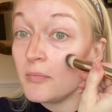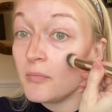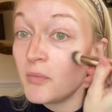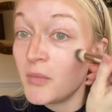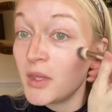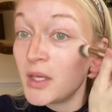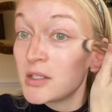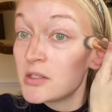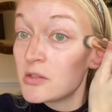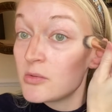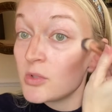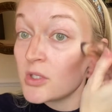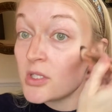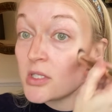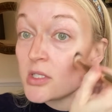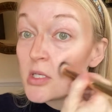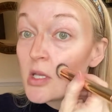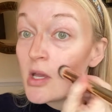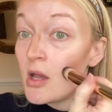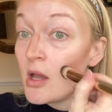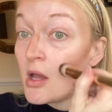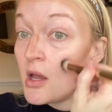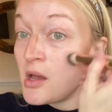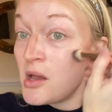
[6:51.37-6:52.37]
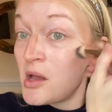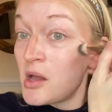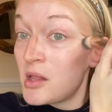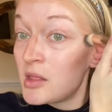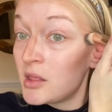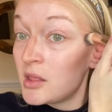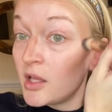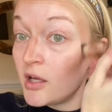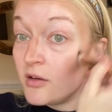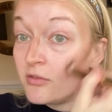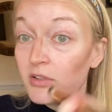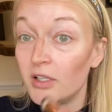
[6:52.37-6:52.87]
That's what's
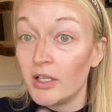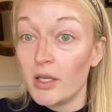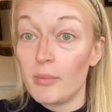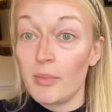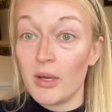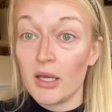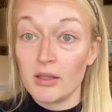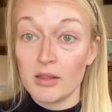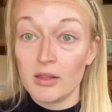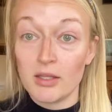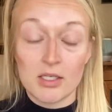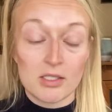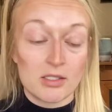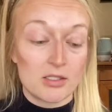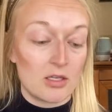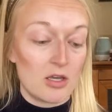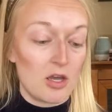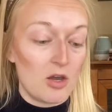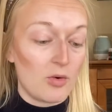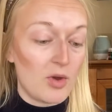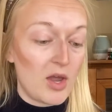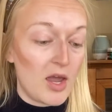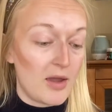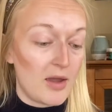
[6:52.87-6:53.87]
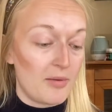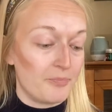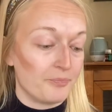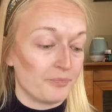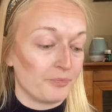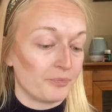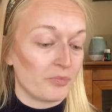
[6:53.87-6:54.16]
lovely about this. Okay.